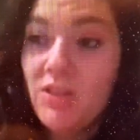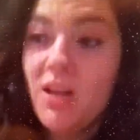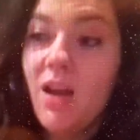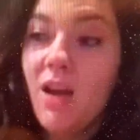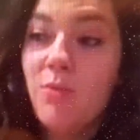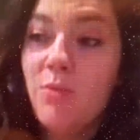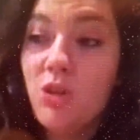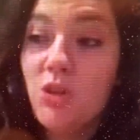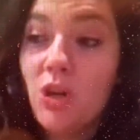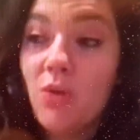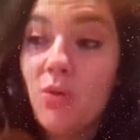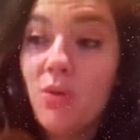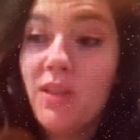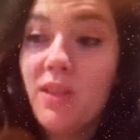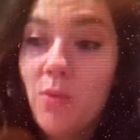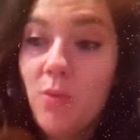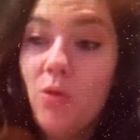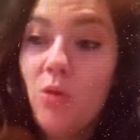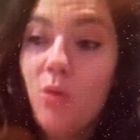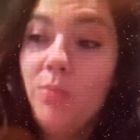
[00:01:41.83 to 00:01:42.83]
I'm showing
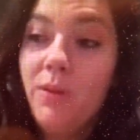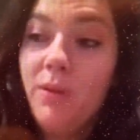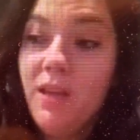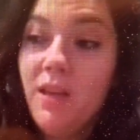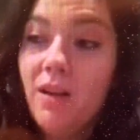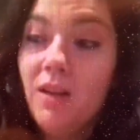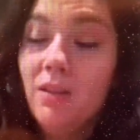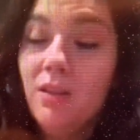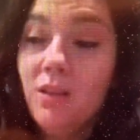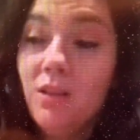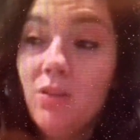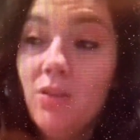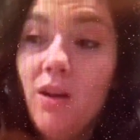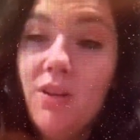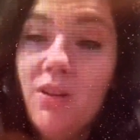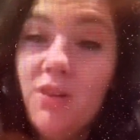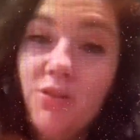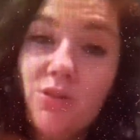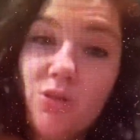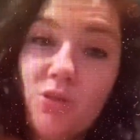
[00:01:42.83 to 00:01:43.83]
that we'll be a little
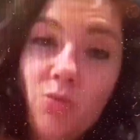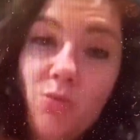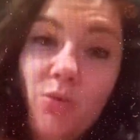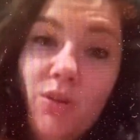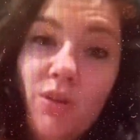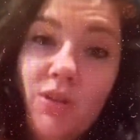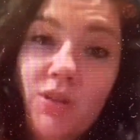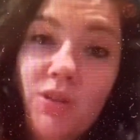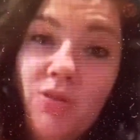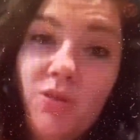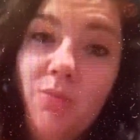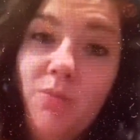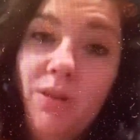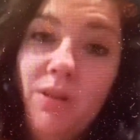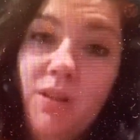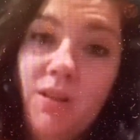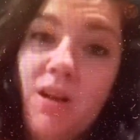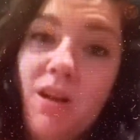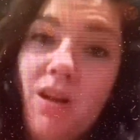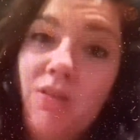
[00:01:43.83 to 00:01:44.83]
under 2.2
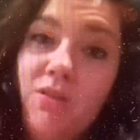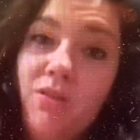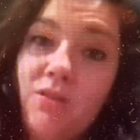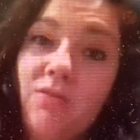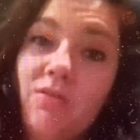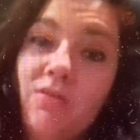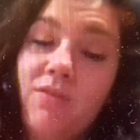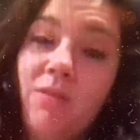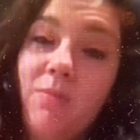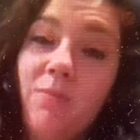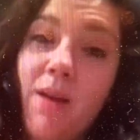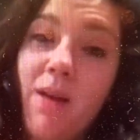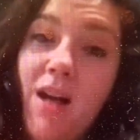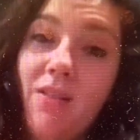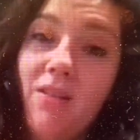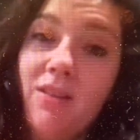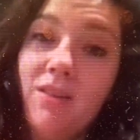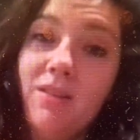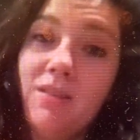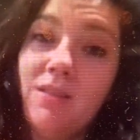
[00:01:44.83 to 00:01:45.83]
million dollars in fund
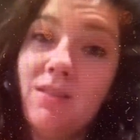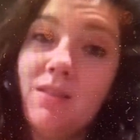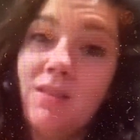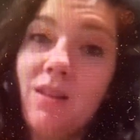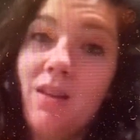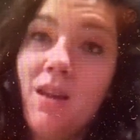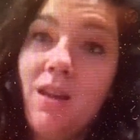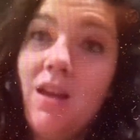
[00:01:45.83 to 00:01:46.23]
balance.